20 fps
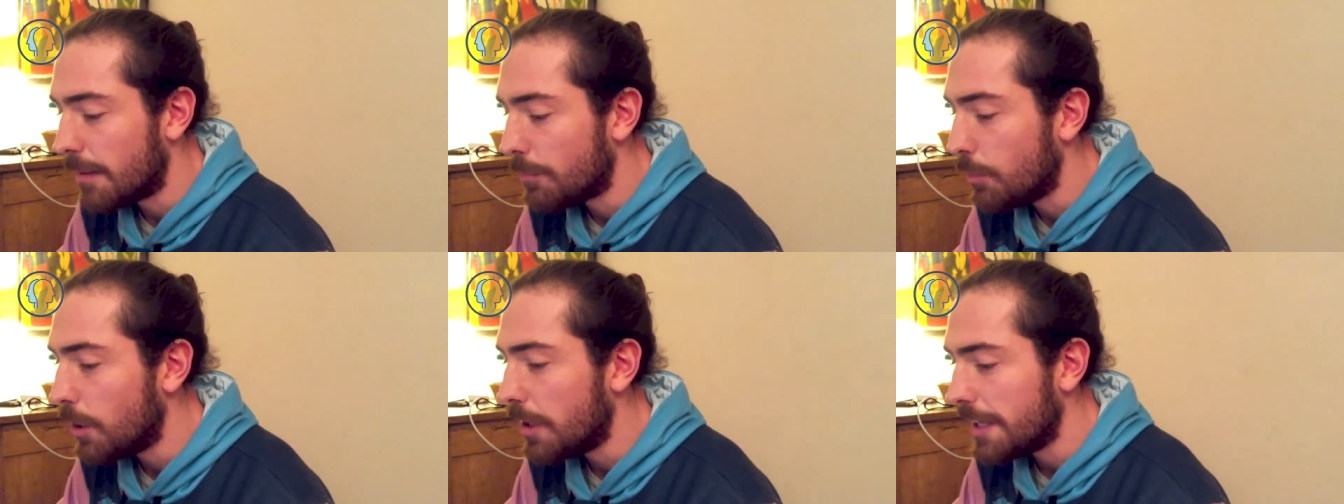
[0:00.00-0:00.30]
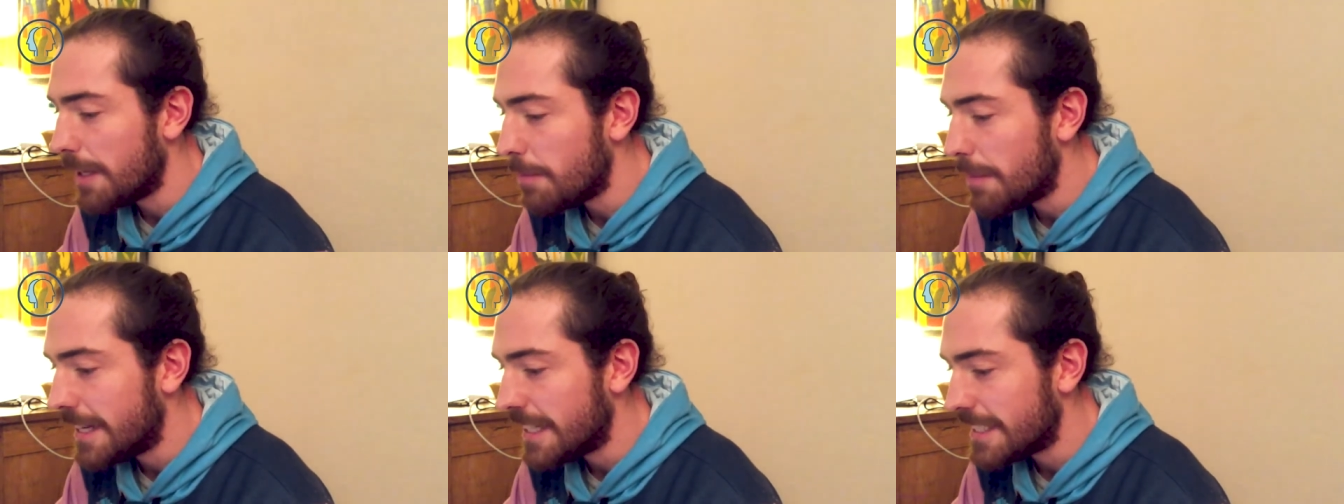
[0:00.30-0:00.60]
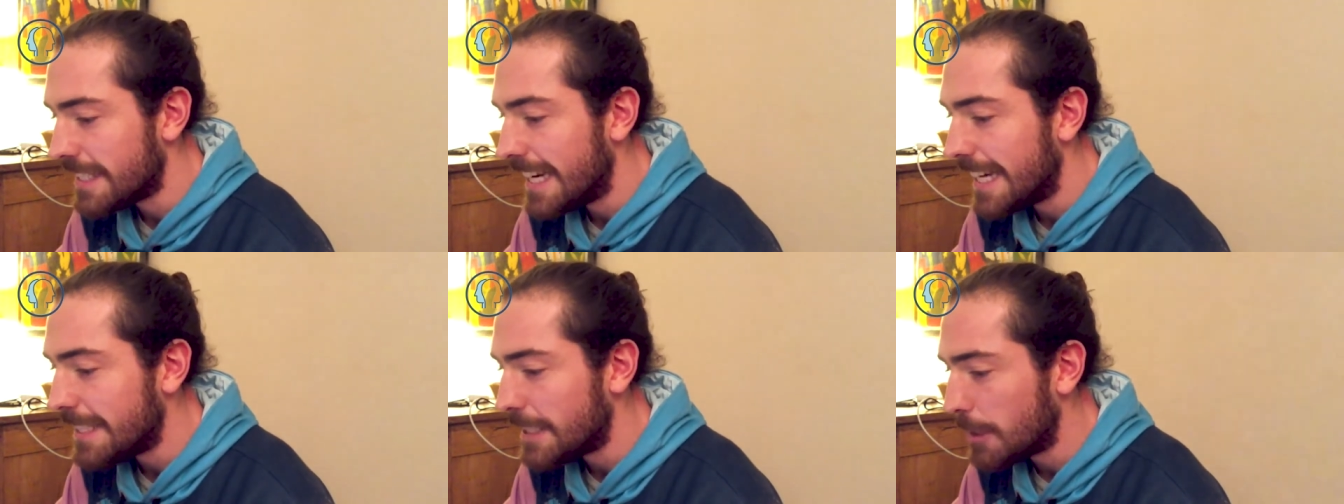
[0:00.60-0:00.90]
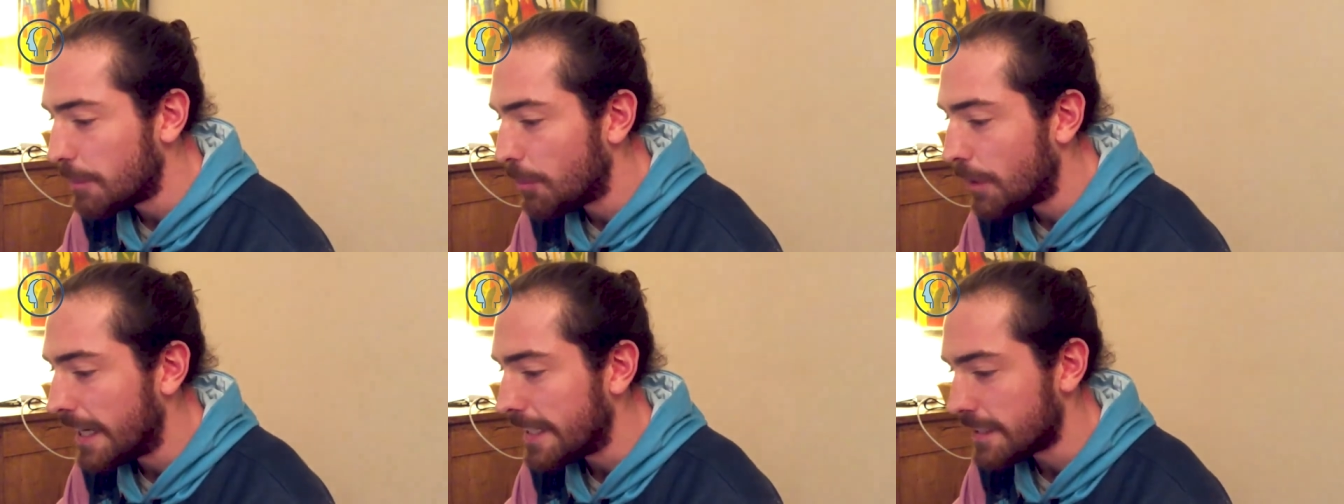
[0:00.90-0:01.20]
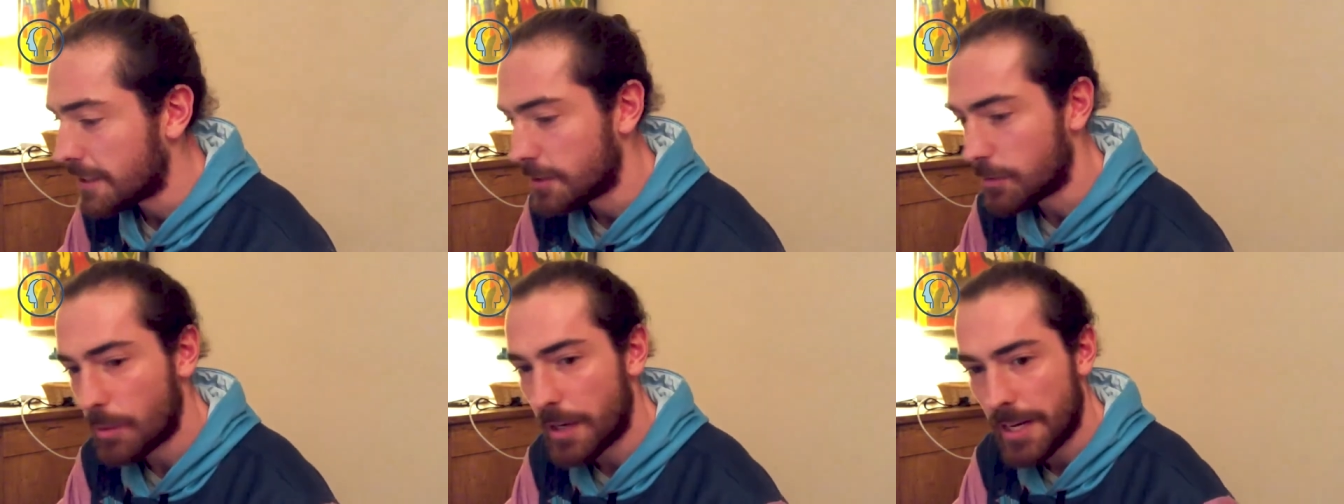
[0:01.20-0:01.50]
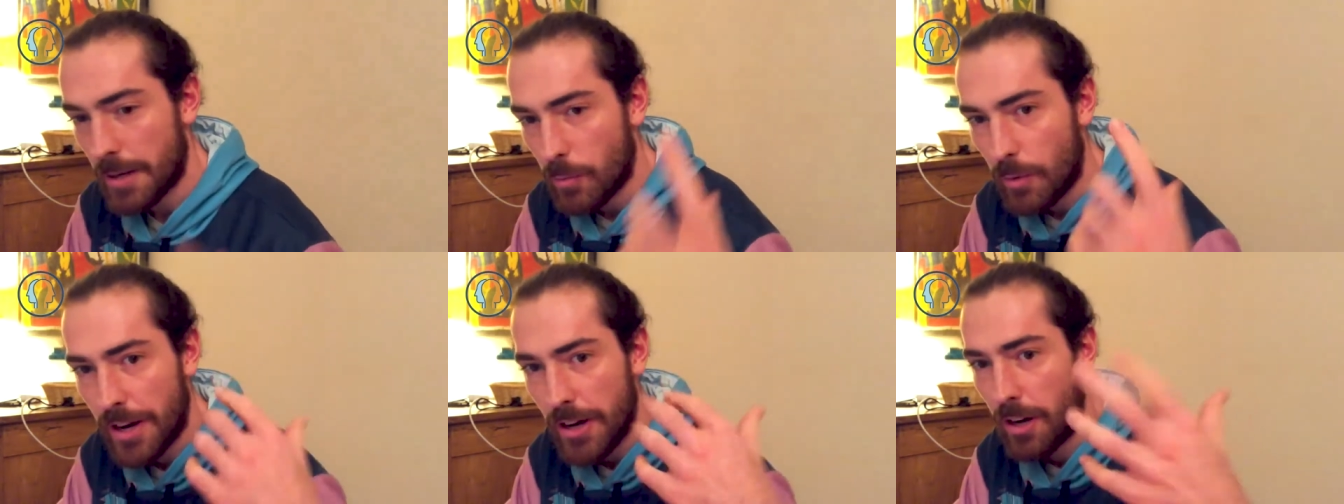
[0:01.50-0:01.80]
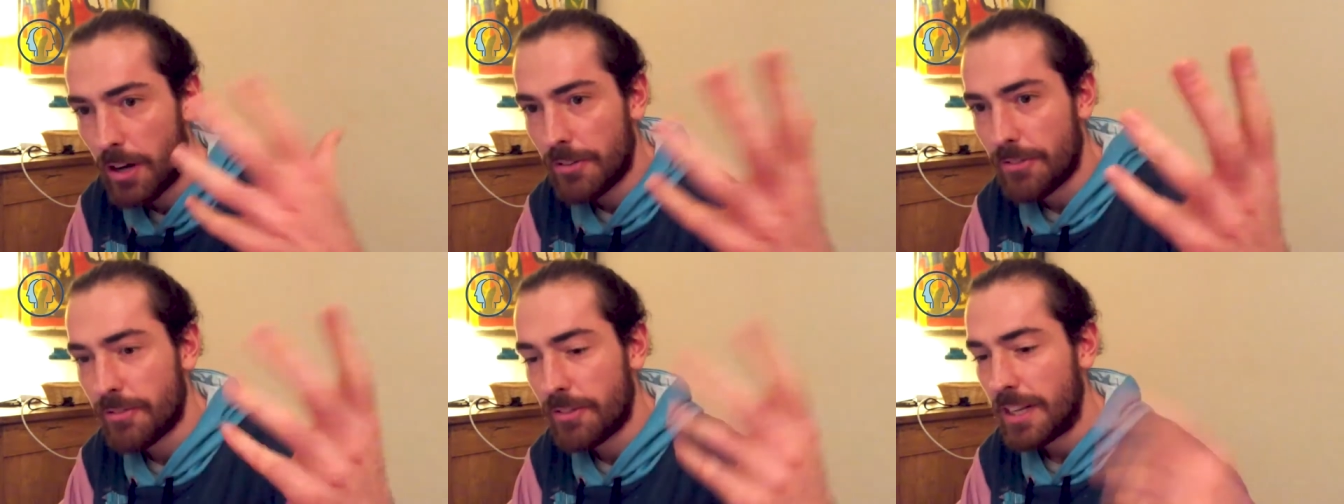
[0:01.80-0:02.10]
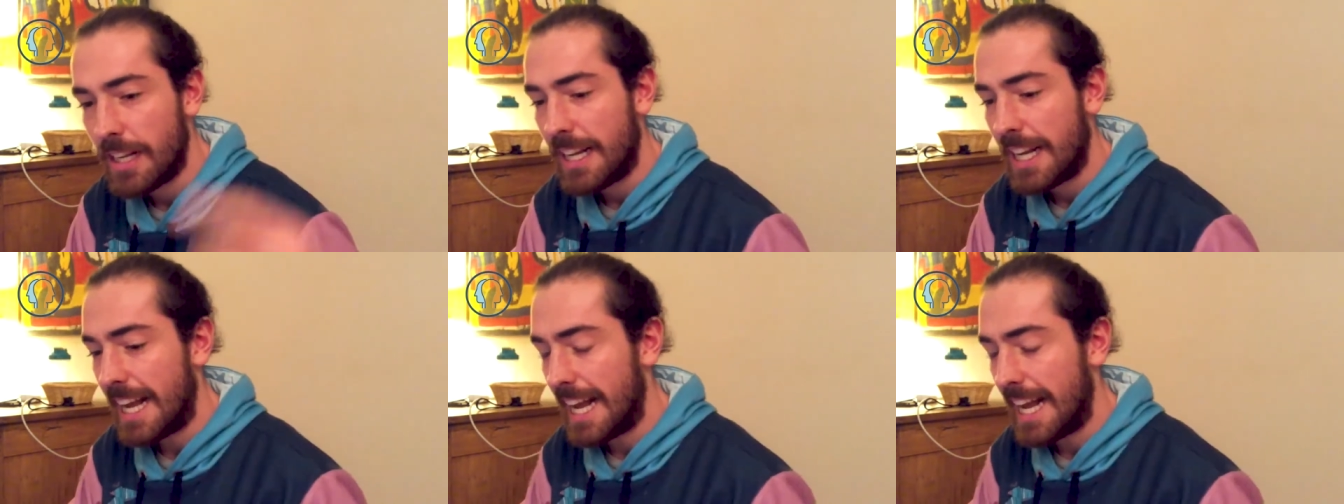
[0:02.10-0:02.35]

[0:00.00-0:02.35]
a brilliant meditation practice where you went off